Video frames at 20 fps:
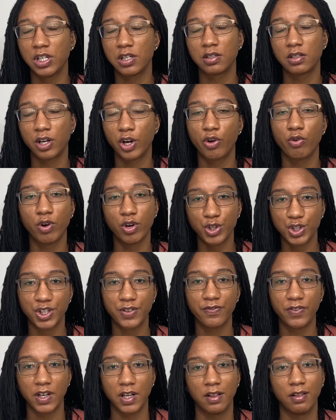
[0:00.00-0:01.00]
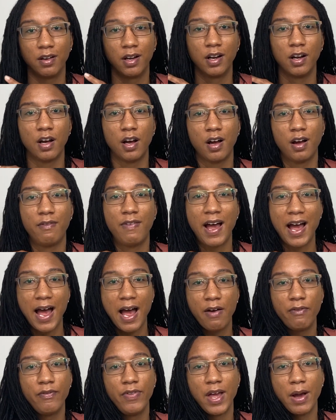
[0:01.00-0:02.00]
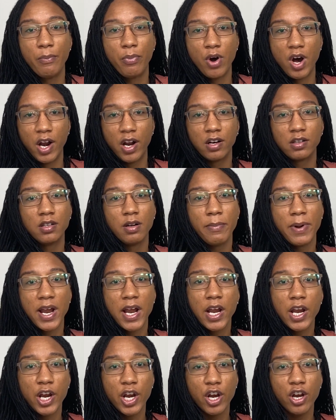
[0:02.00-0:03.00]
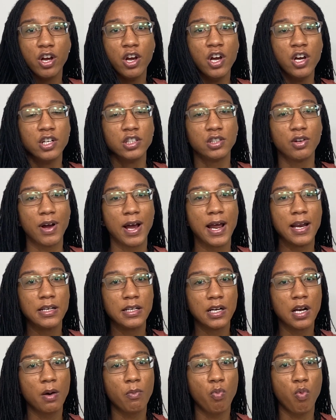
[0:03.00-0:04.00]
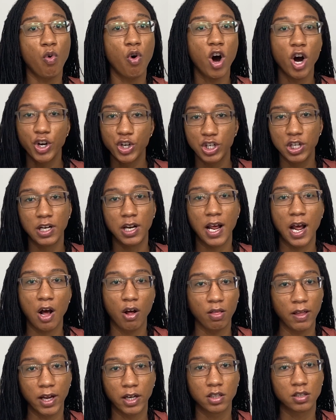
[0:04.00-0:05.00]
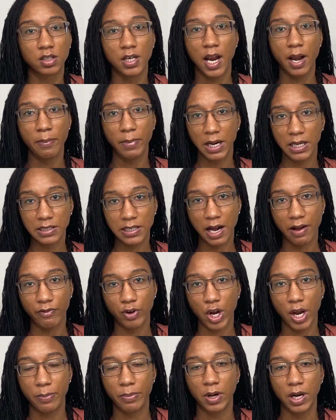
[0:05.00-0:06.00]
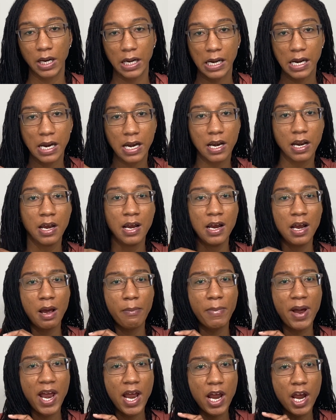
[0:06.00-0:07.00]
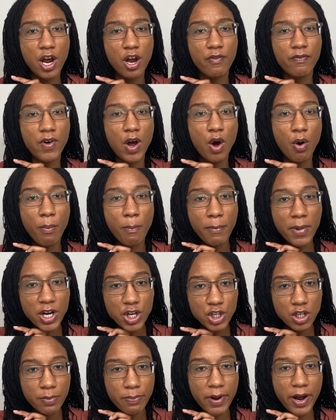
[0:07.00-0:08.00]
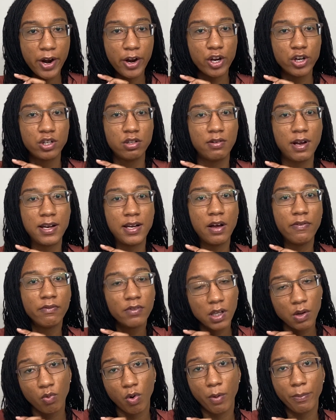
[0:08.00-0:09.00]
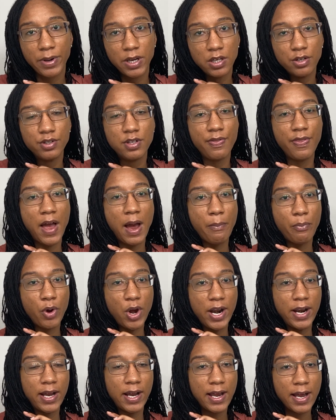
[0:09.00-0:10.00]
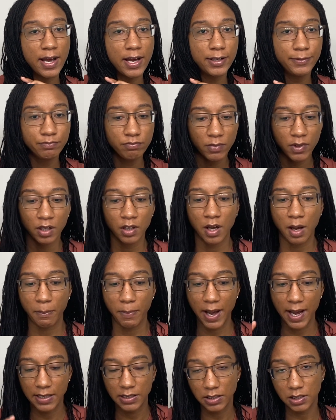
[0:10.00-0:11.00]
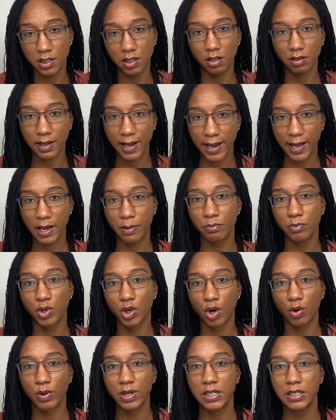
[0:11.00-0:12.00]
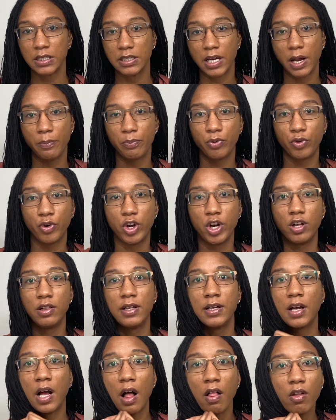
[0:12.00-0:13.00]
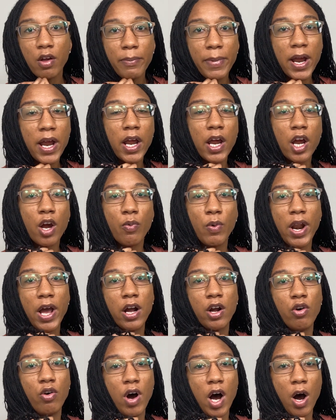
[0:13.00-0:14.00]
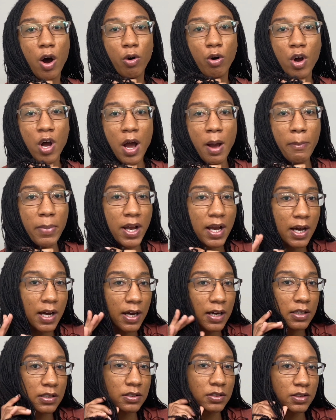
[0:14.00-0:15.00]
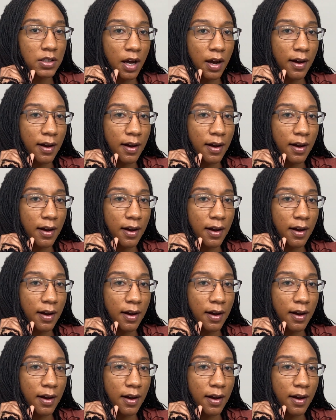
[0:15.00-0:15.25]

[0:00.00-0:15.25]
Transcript: a gross feeling of having that product on my hair. So I ended up washing it out like 10 minutes after I put it in. My hair felt much better, so I definitely won't be using that brand again. But I still am going to temporarily color my hair when I go out because